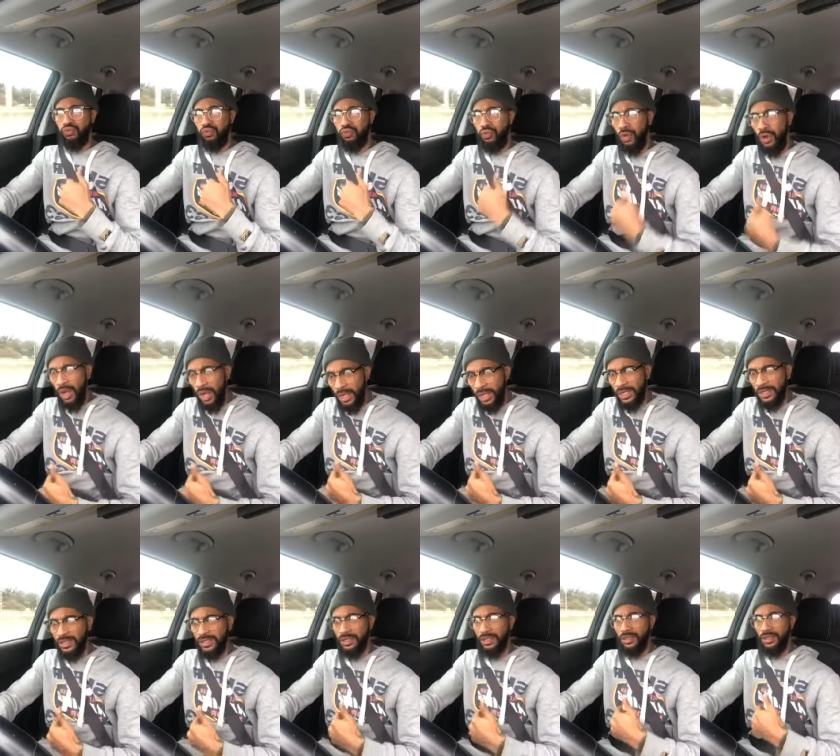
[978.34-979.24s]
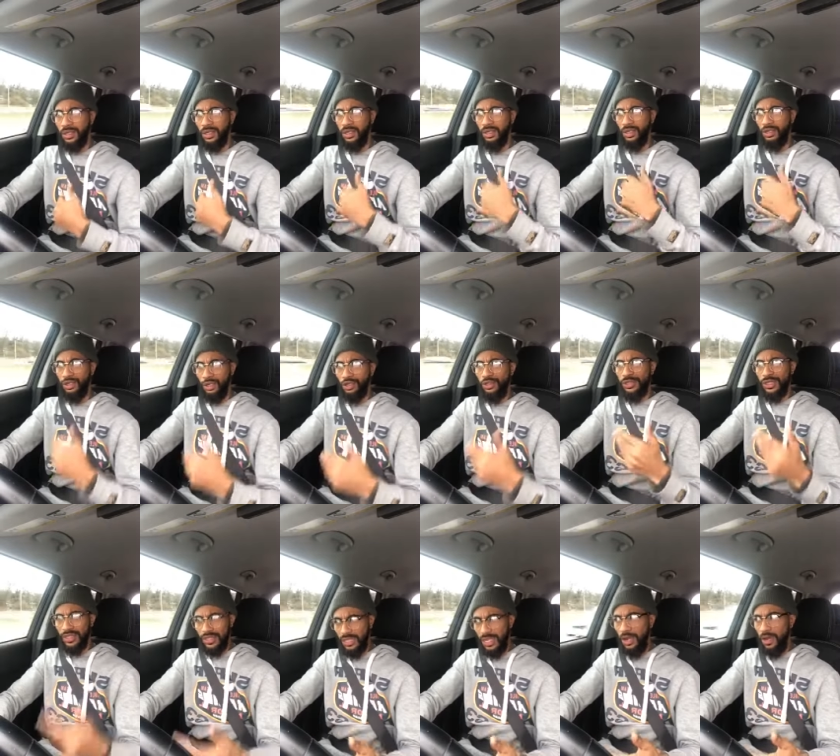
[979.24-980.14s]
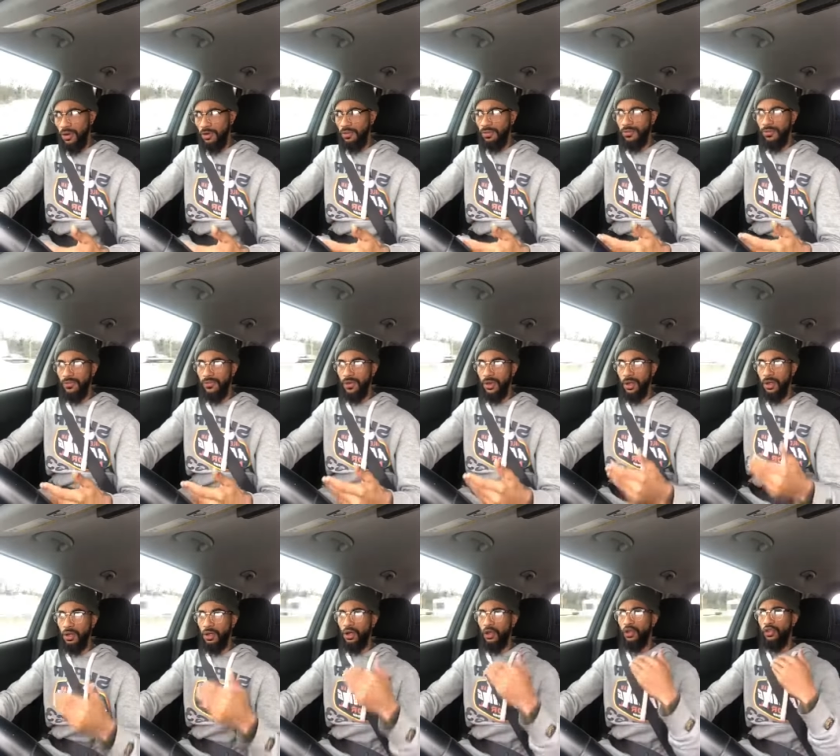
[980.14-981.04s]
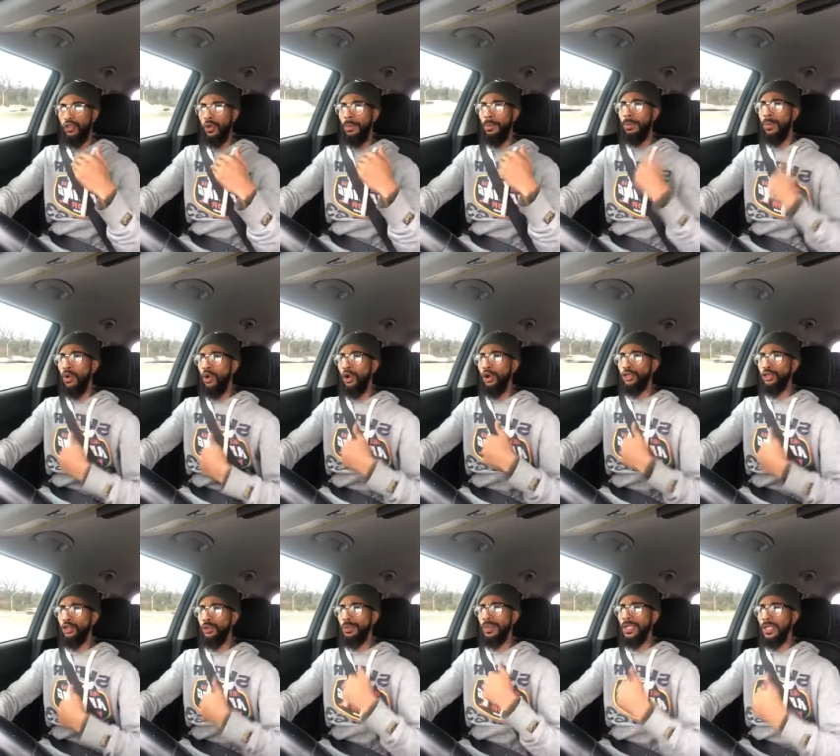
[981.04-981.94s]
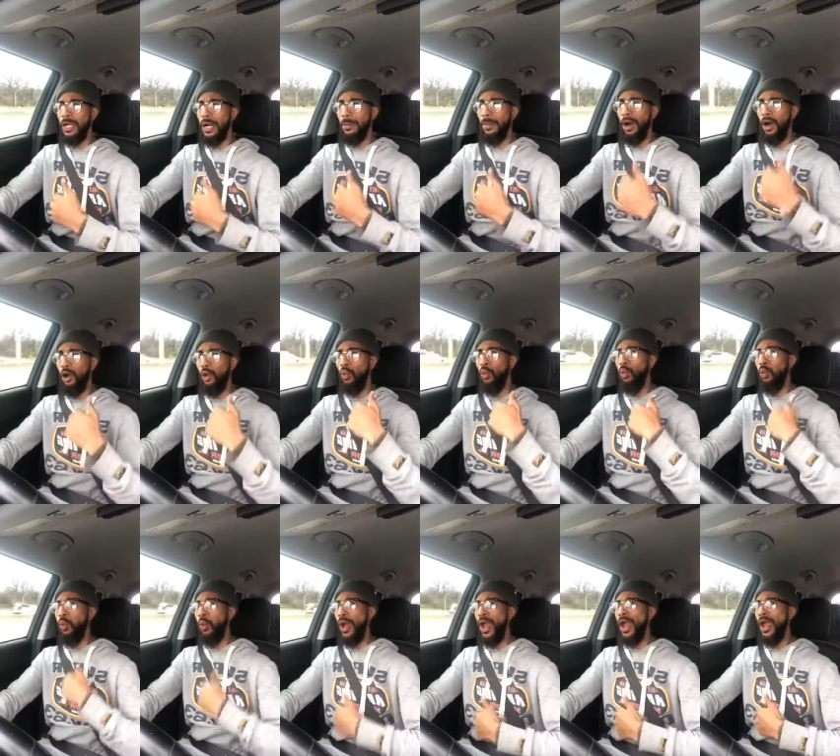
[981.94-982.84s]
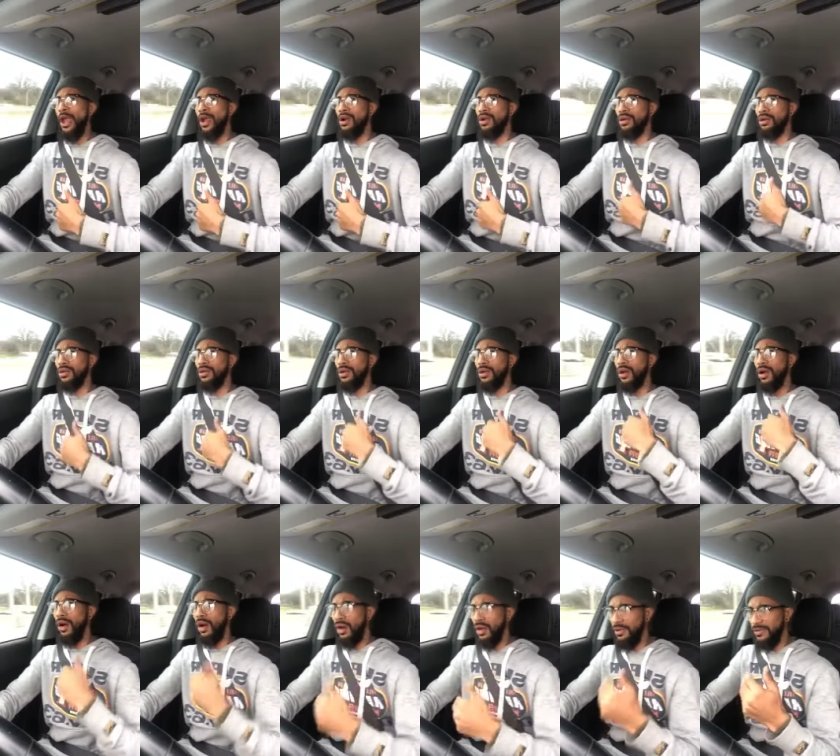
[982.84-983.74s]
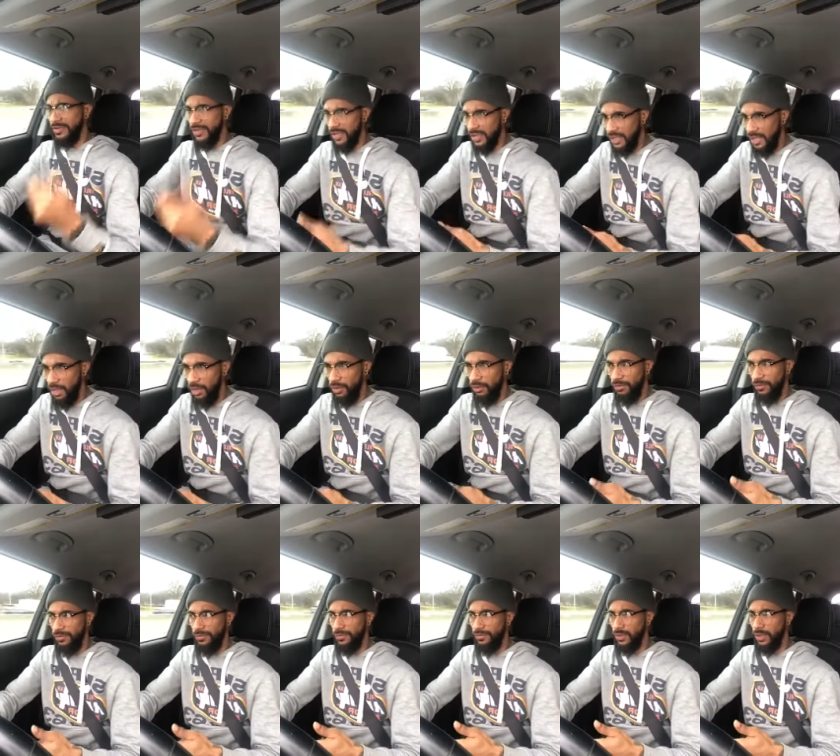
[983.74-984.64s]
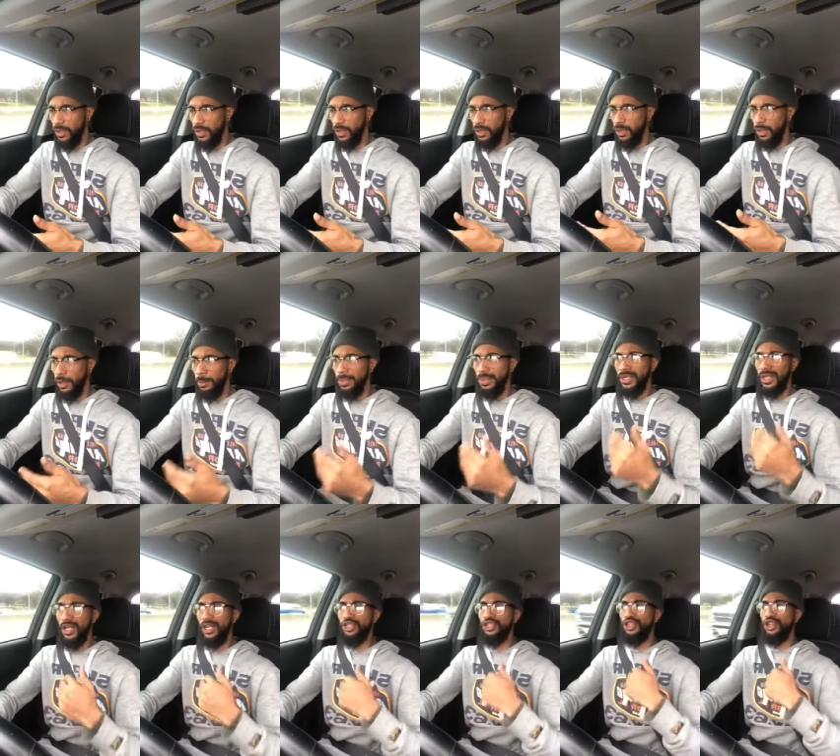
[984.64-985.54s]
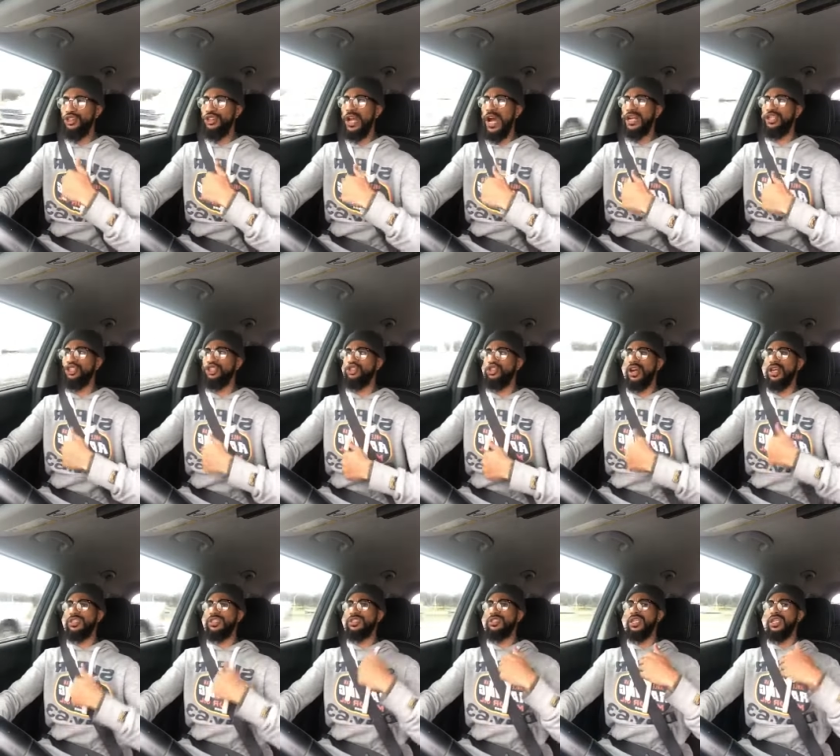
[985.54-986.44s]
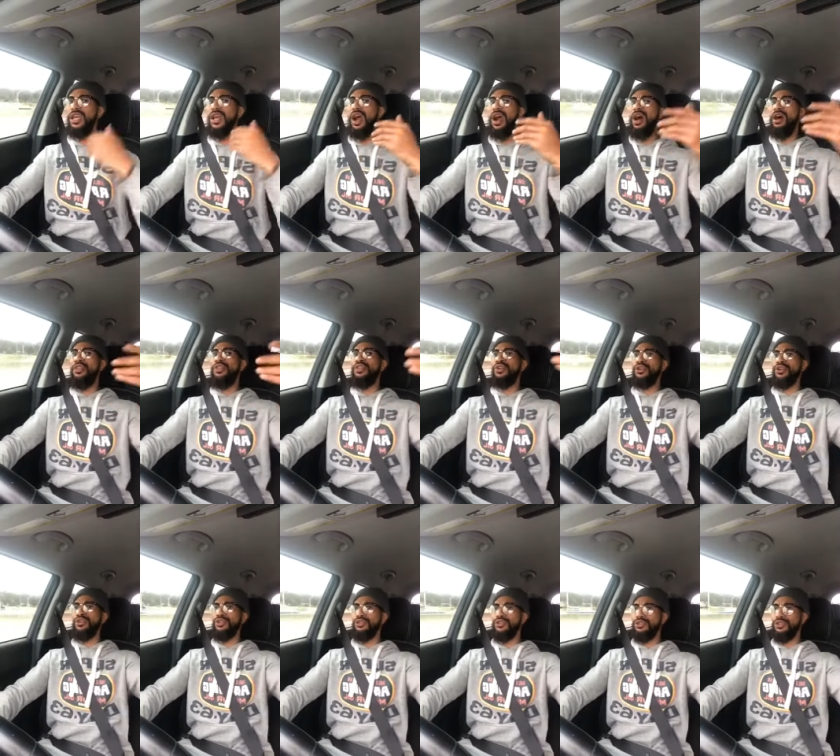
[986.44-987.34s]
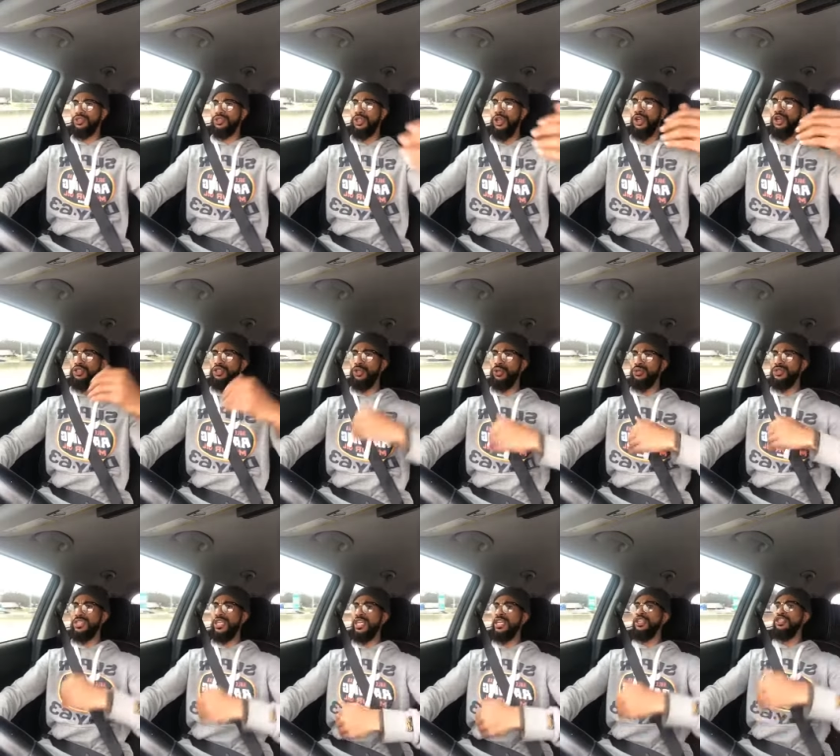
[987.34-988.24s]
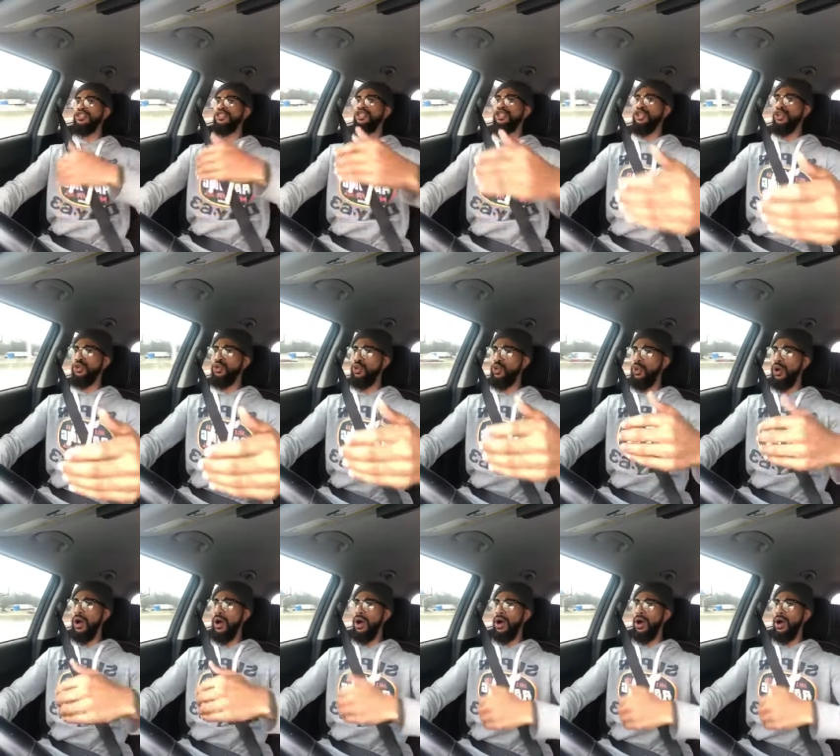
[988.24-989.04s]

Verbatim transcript: trust yourself, the more you become aware of self because you're not trusting others to teach you